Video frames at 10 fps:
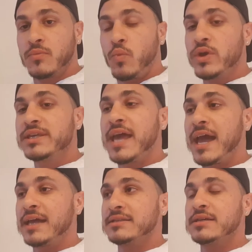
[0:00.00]
We
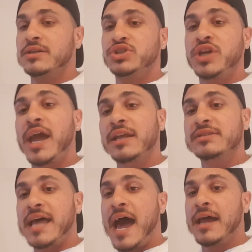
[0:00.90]
can't change
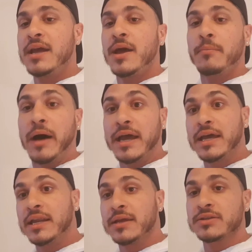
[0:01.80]
that by
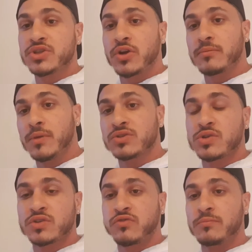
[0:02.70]
hitting certain
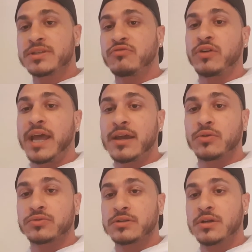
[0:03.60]
muscles from different
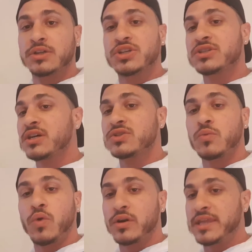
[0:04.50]
angles. Just
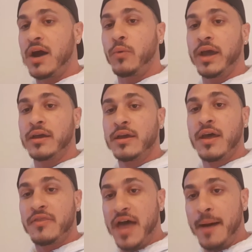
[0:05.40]
doesn't work that way.
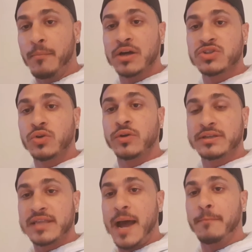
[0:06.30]
That muscle
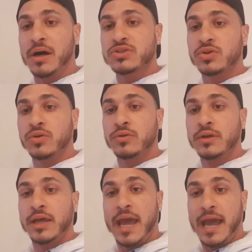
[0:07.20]
is that muscle,
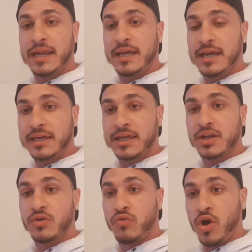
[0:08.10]
and it
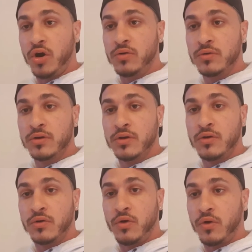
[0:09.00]
can grow
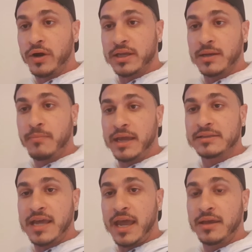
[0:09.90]
or it can
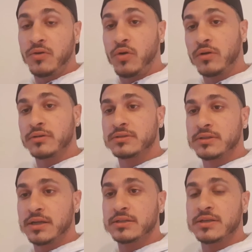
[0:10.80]
maintain, or
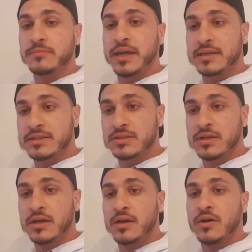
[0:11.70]
in some cases
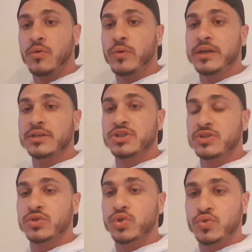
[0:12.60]
we can
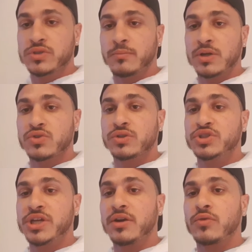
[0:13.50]
just lose the muscle in
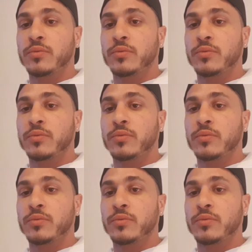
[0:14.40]
general.